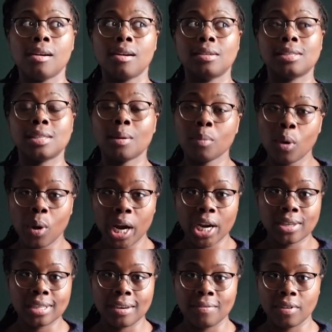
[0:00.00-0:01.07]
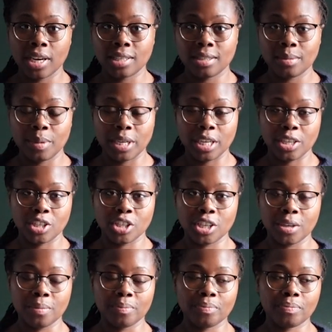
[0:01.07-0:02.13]
Some mohairs I find to be
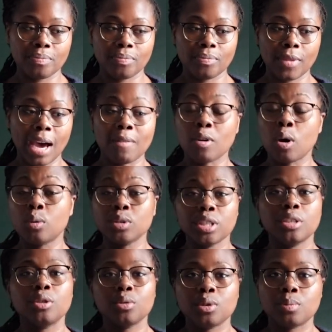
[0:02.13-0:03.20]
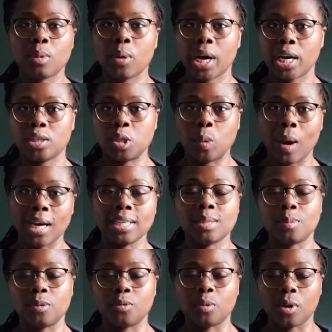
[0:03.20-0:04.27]
itchy. I've only used mohair twice
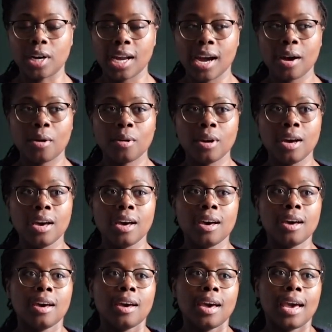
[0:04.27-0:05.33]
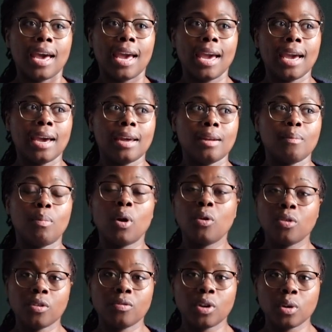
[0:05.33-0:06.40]
before now, and
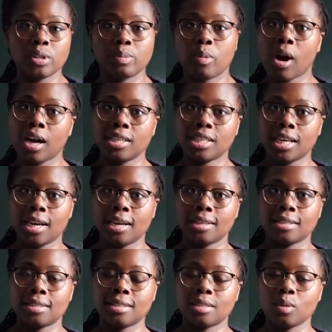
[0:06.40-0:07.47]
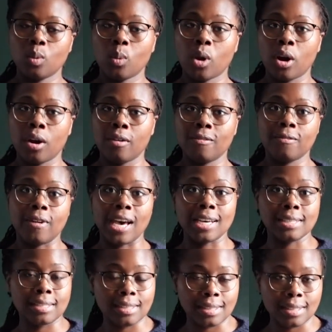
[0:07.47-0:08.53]
both of those projects were
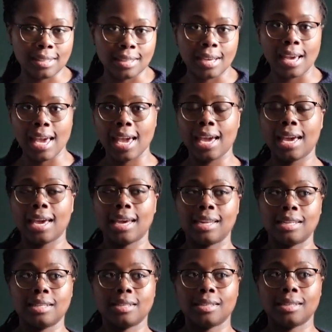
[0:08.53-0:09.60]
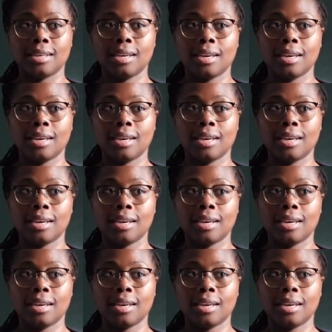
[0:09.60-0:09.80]
vests, and